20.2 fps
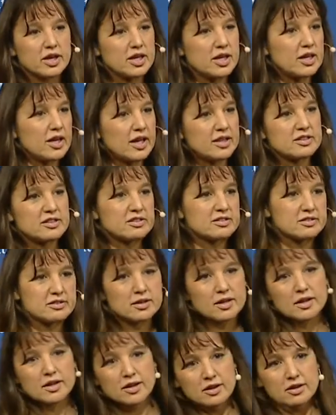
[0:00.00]
He had this
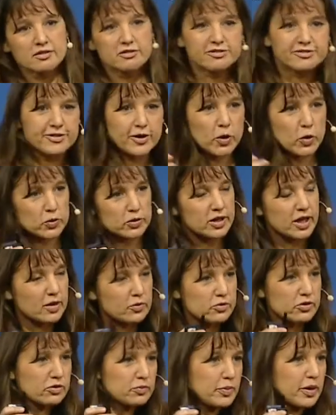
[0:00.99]
phone that
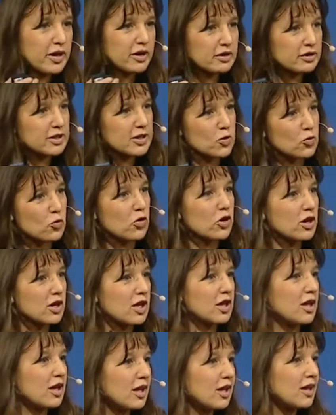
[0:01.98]
was barely
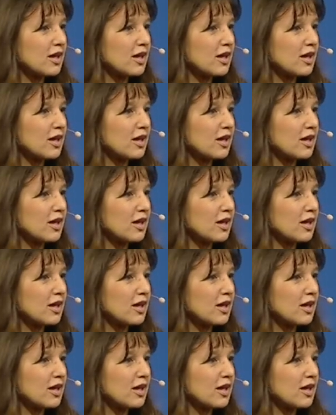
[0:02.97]
working,